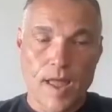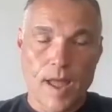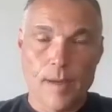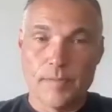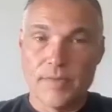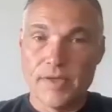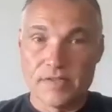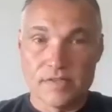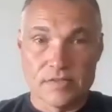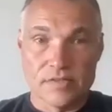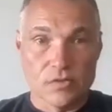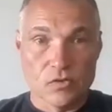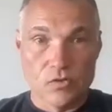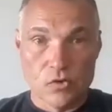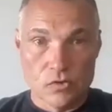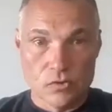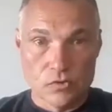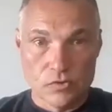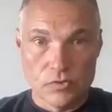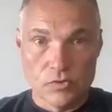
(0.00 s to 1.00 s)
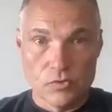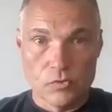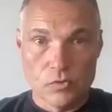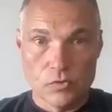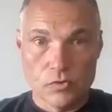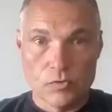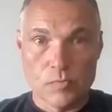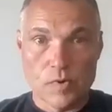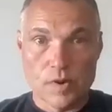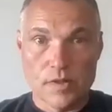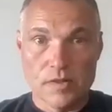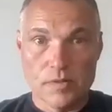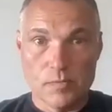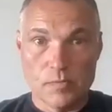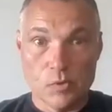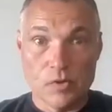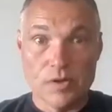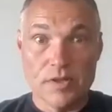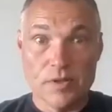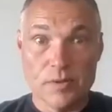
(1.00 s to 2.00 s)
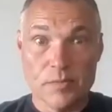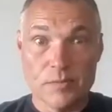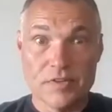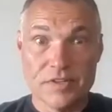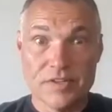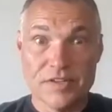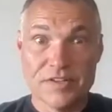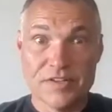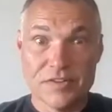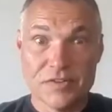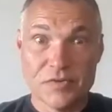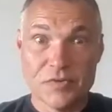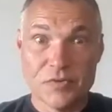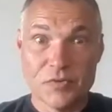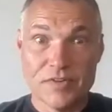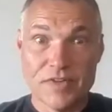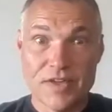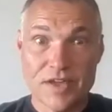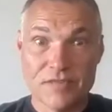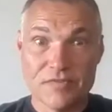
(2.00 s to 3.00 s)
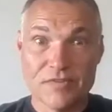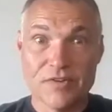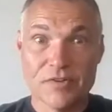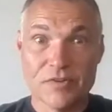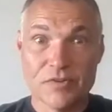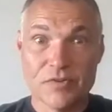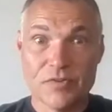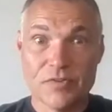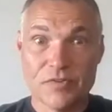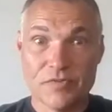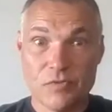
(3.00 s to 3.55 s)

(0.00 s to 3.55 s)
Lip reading: I'm guessing the grocery store is probably pretty empty at 2 PM.